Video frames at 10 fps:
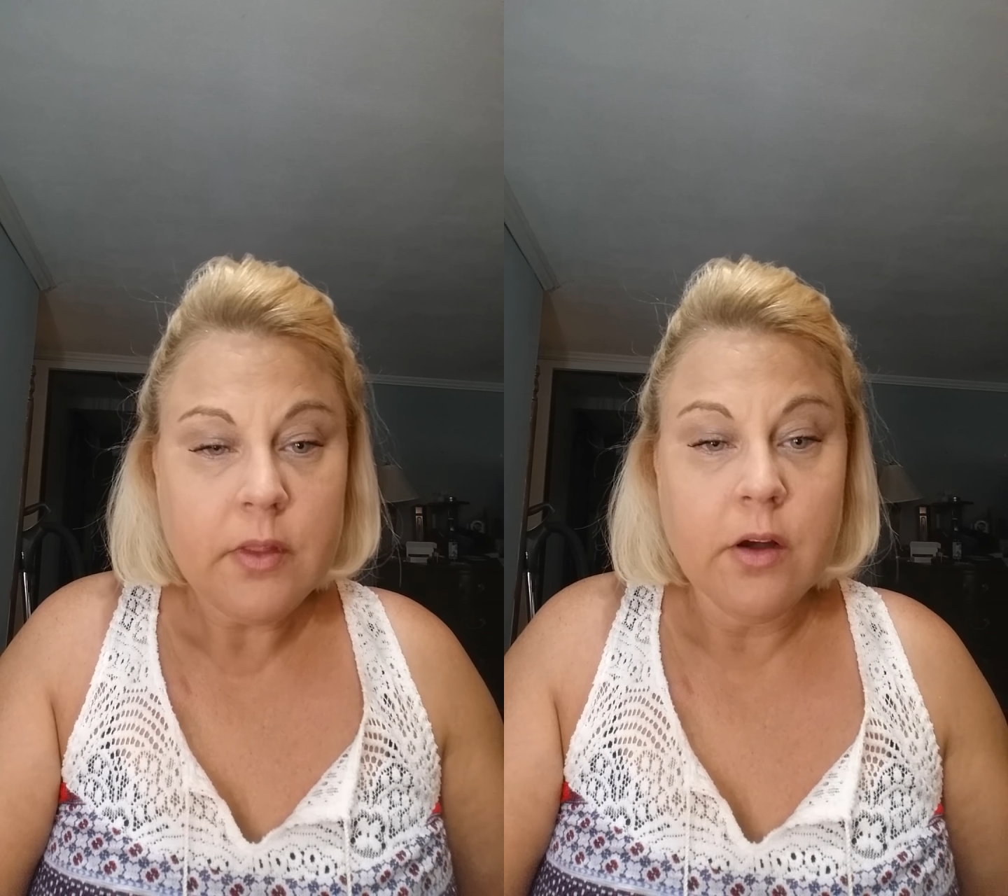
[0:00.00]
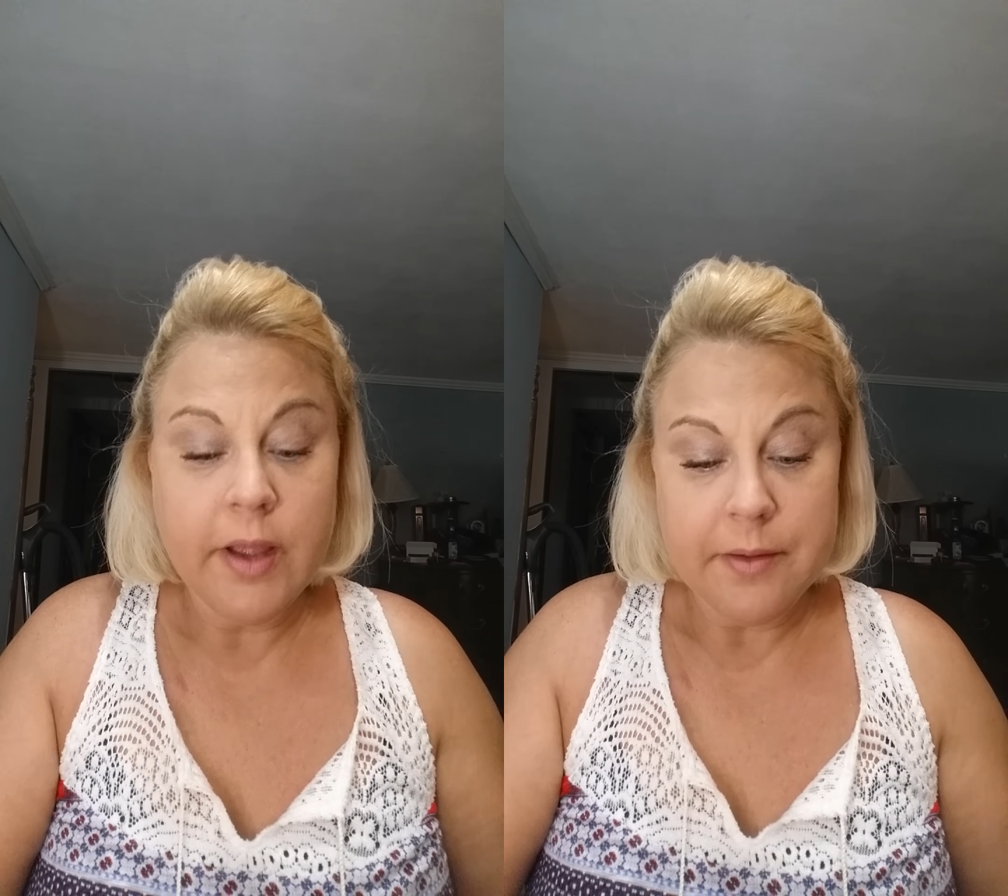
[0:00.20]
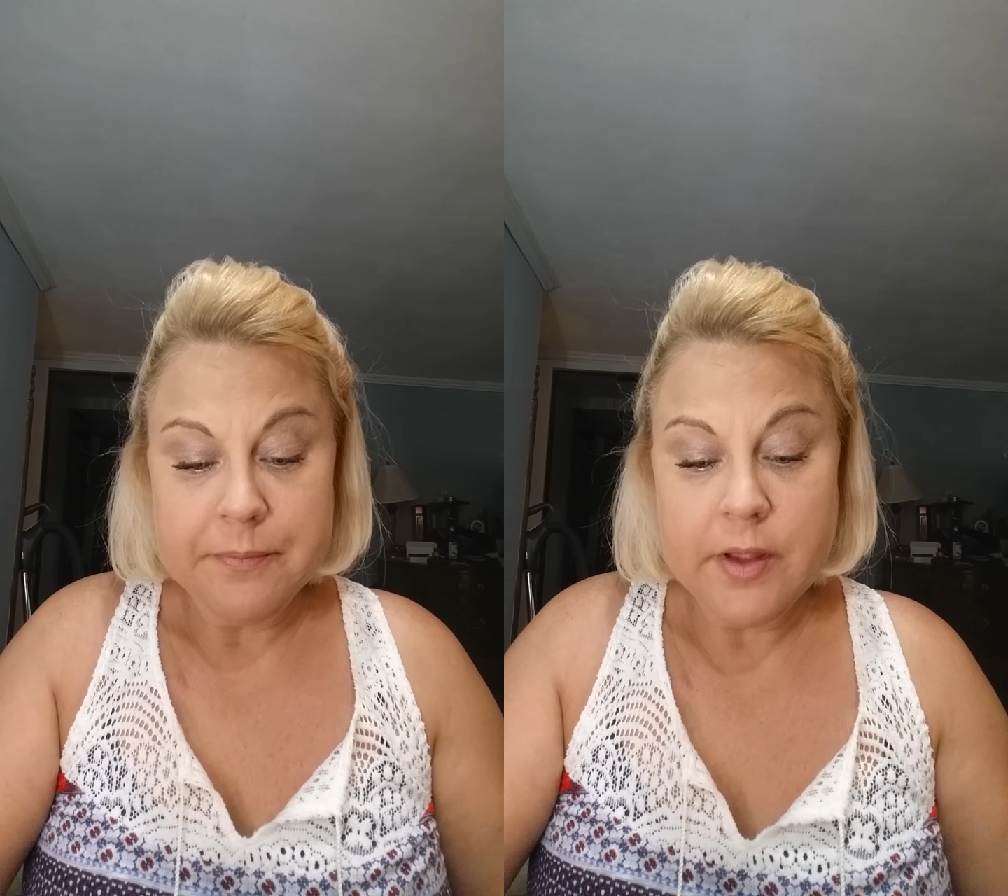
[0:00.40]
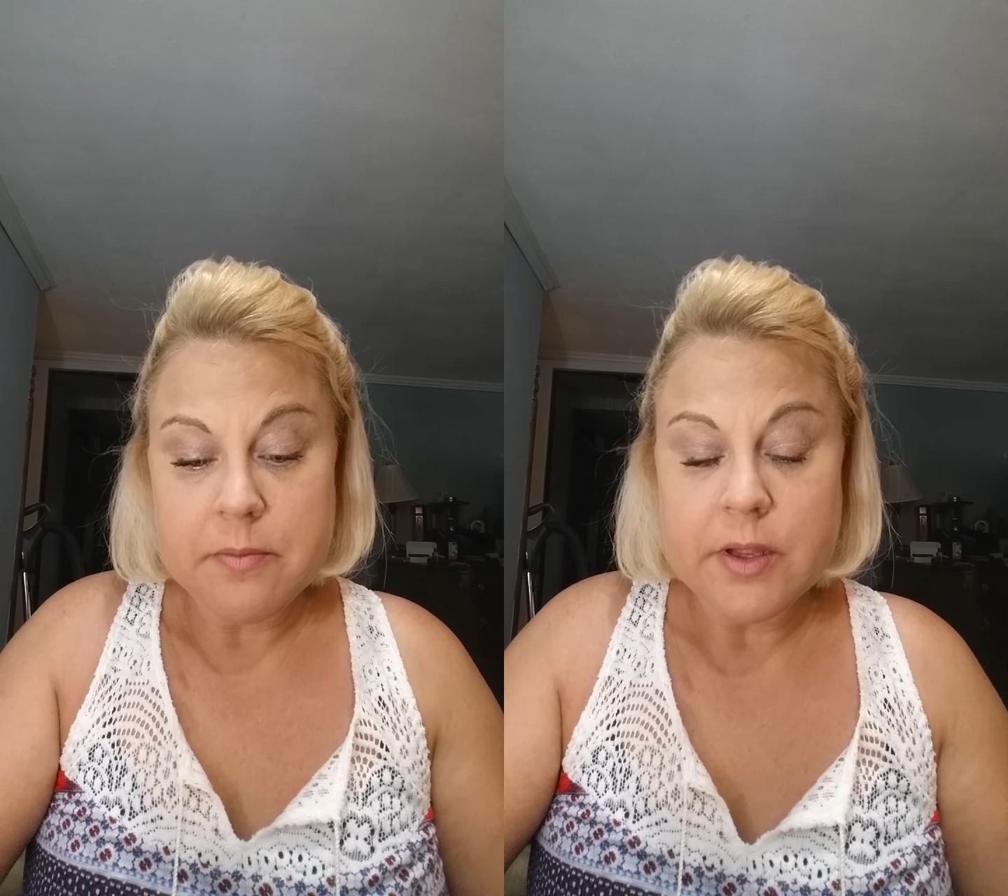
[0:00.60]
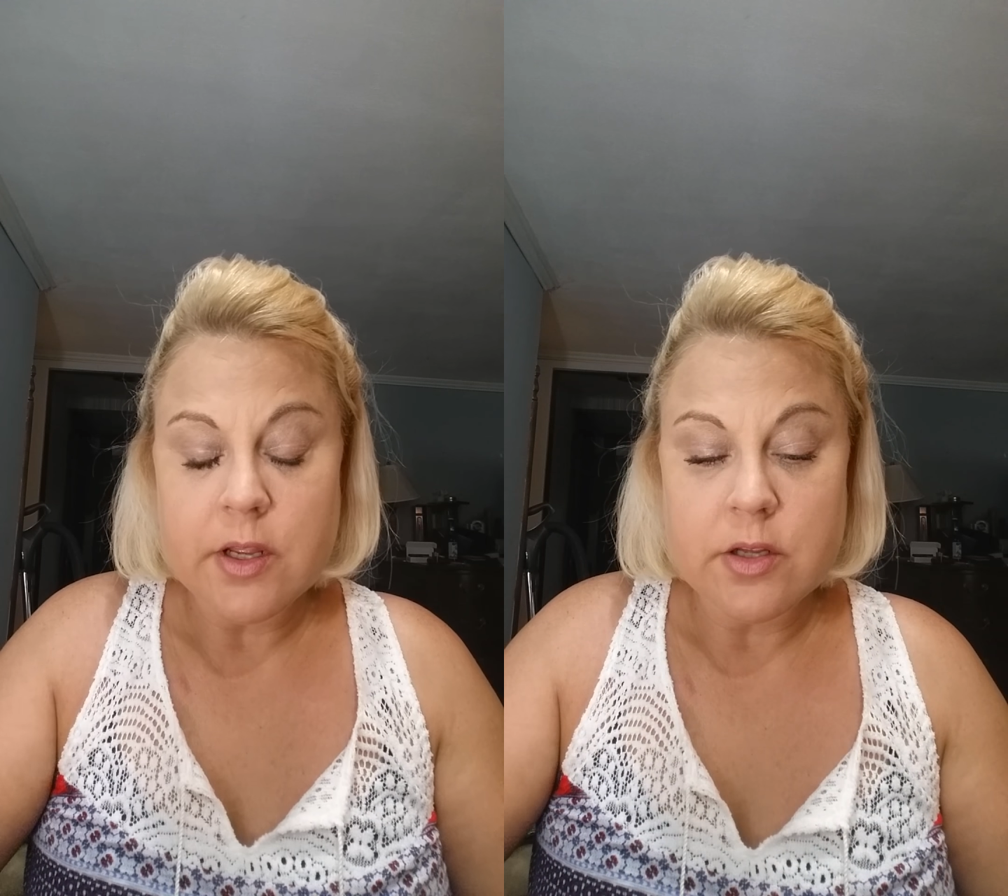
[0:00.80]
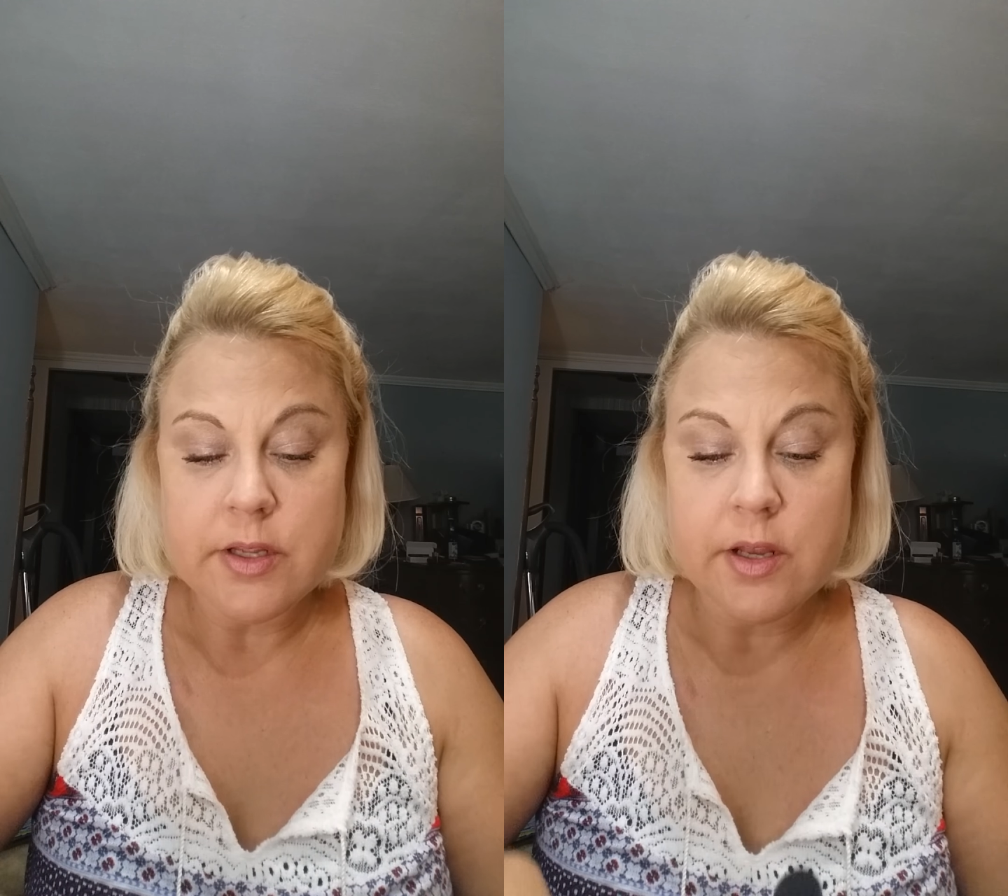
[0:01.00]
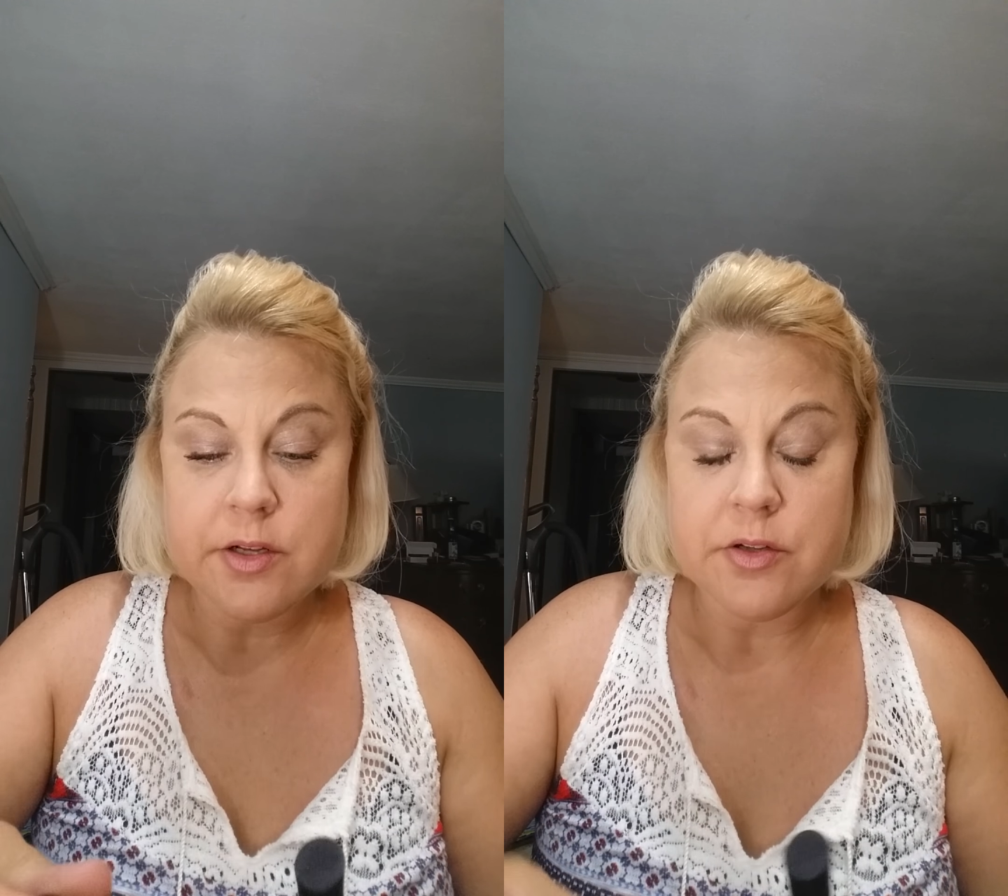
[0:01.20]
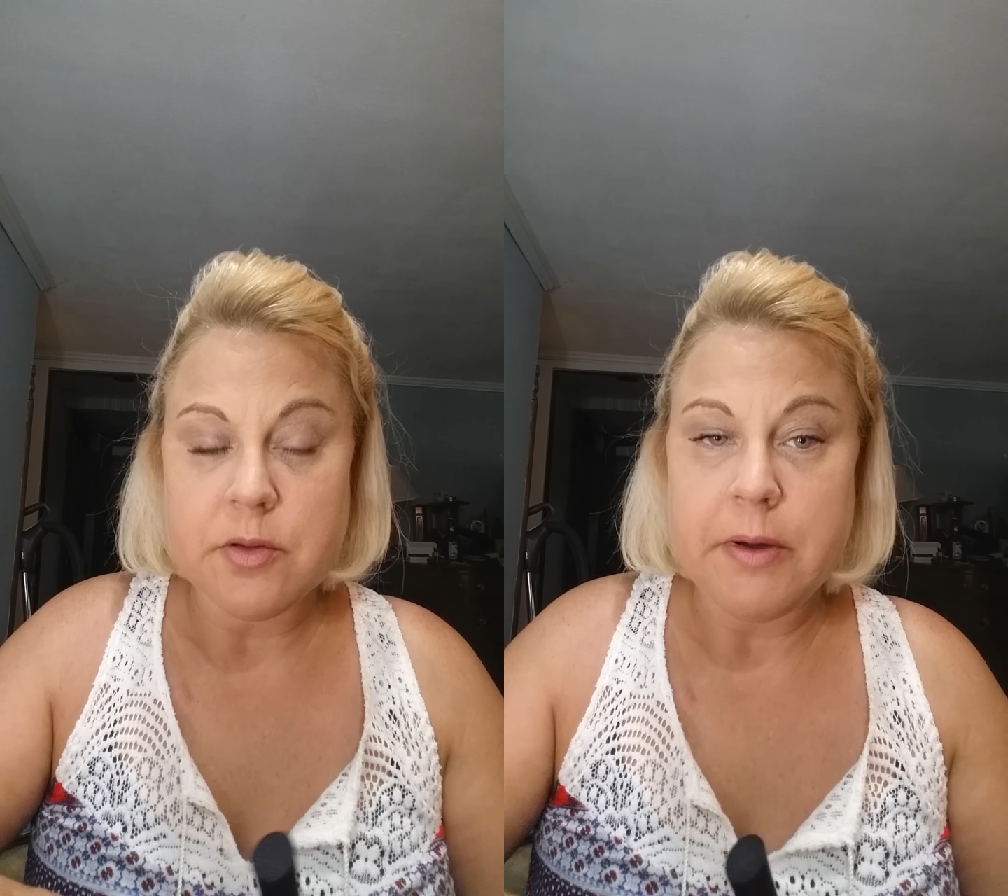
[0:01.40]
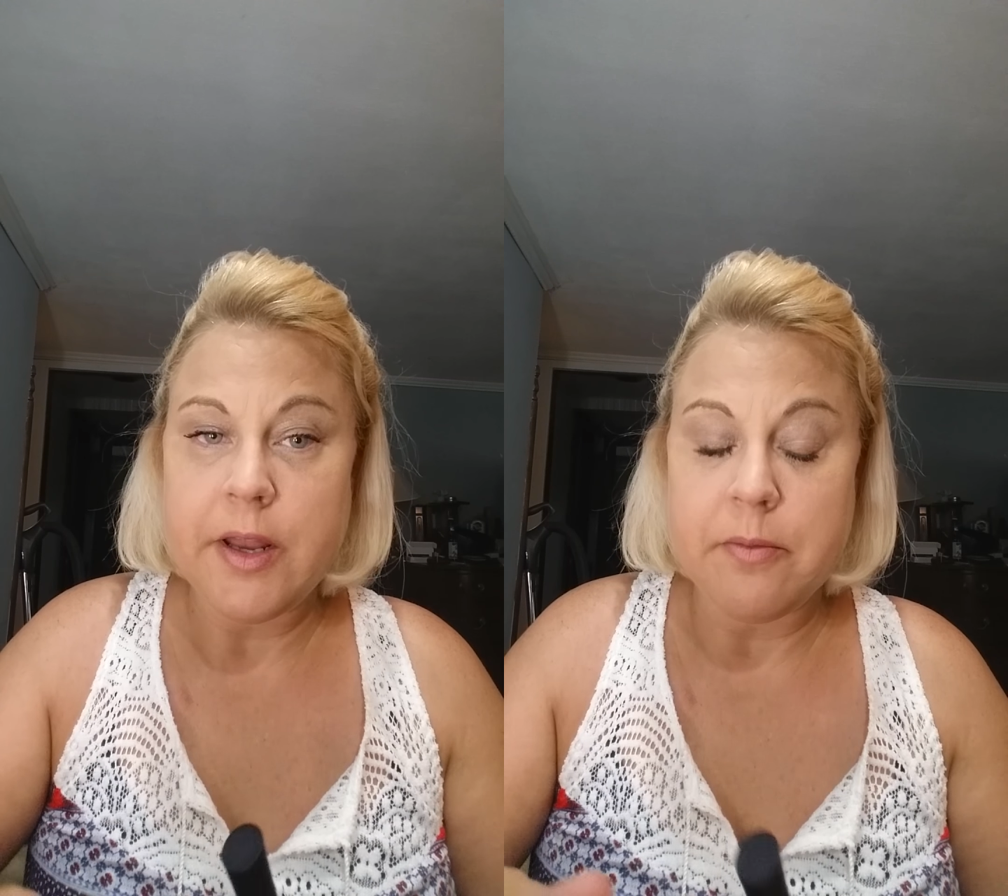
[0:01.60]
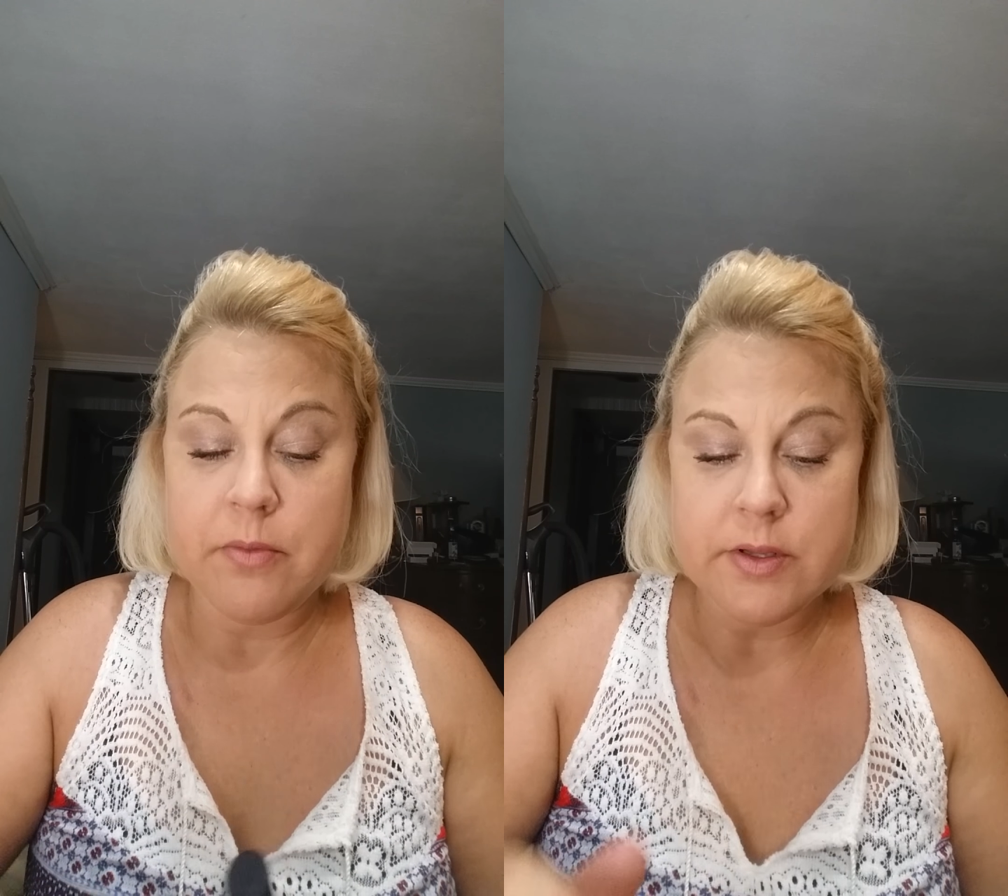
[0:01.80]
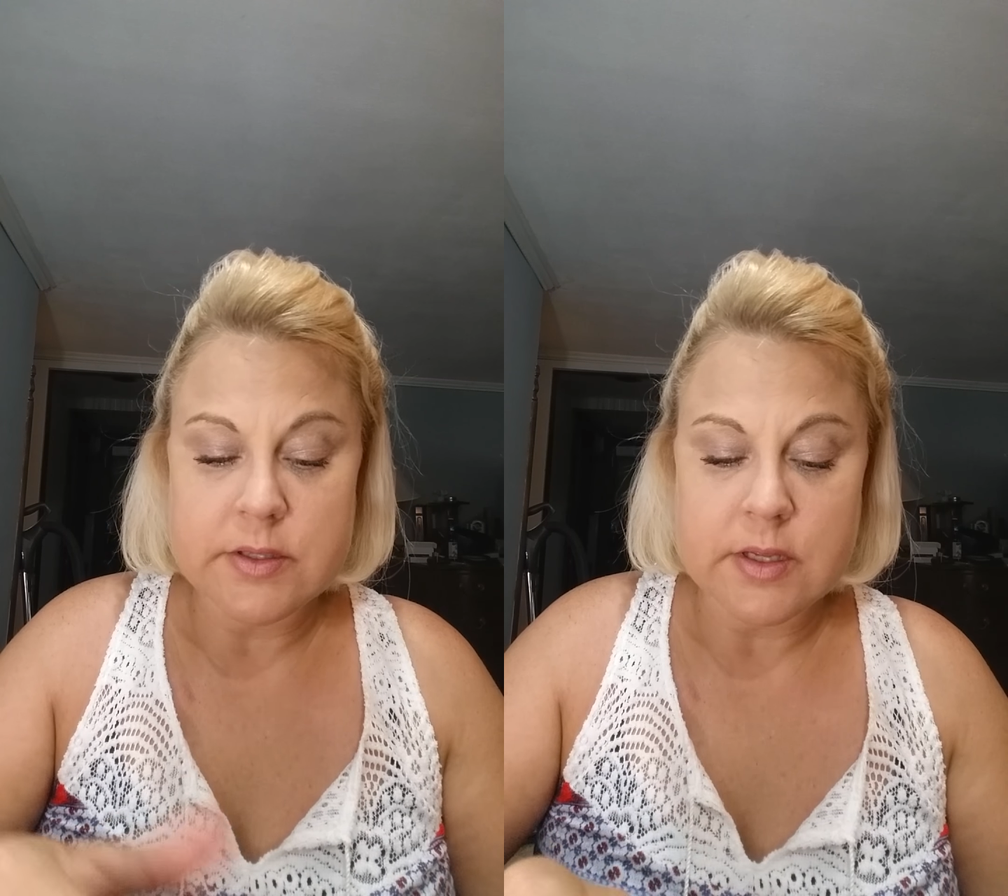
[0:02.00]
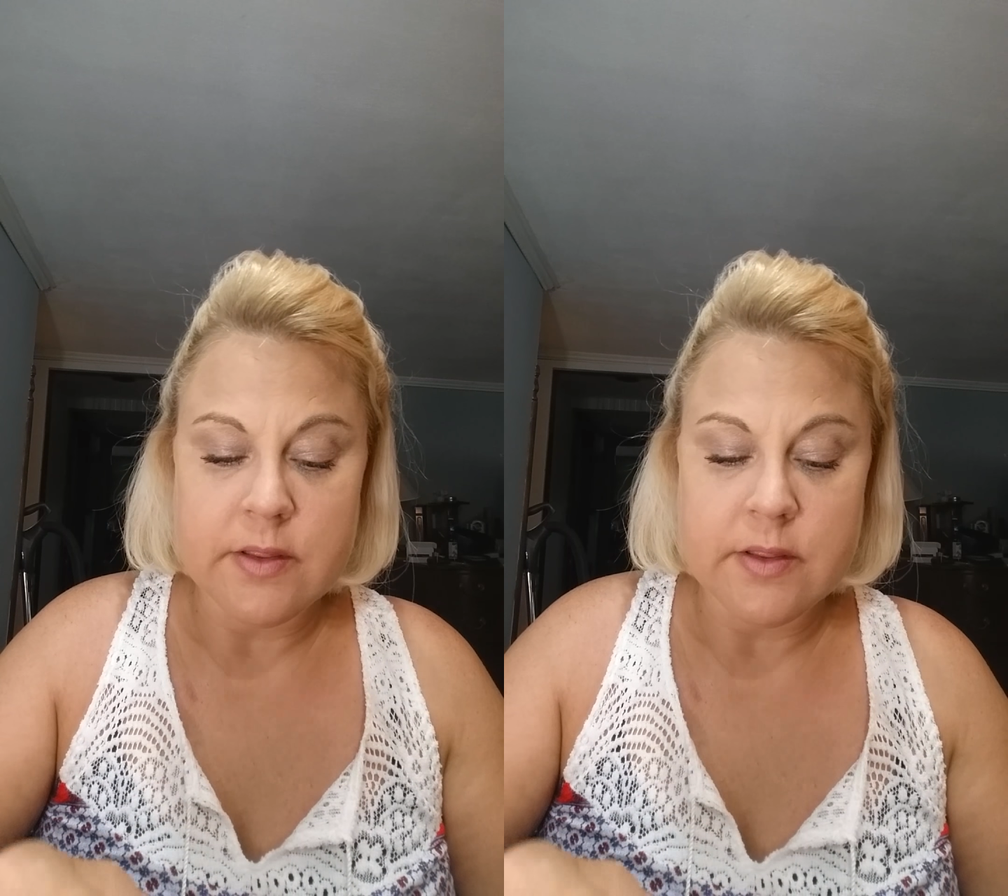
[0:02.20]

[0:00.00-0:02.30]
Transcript: Okay, now I'm going to go down and do the bottom ones.